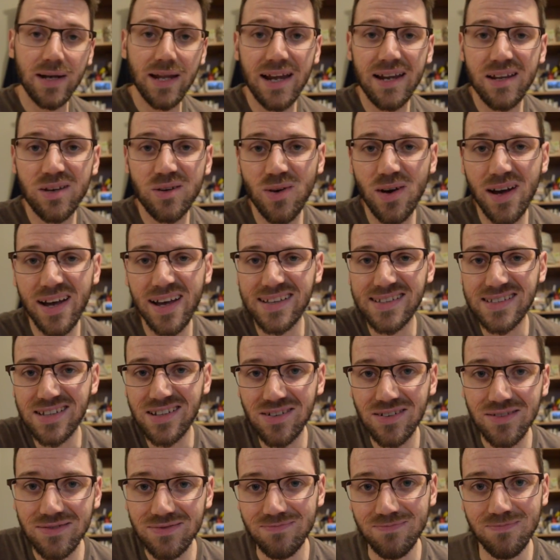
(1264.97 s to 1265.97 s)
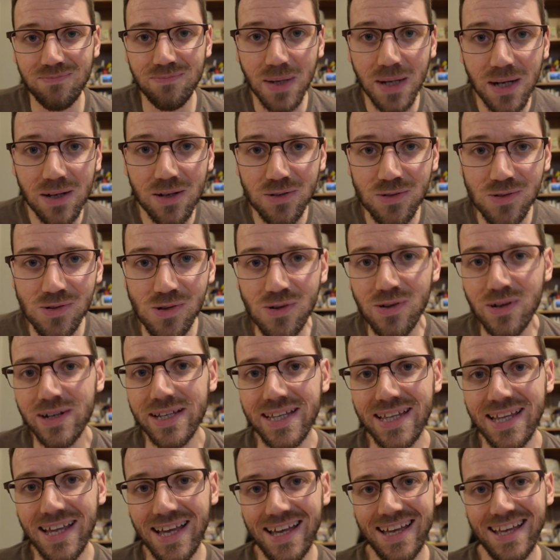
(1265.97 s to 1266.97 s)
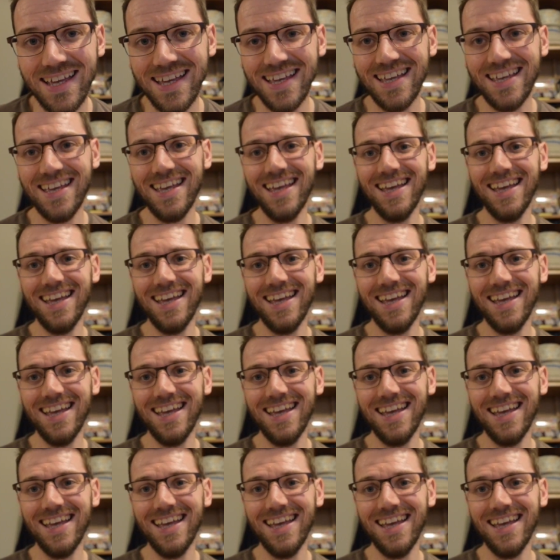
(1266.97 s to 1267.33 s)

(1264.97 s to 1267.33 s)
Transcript: anyway it's got bugger all in there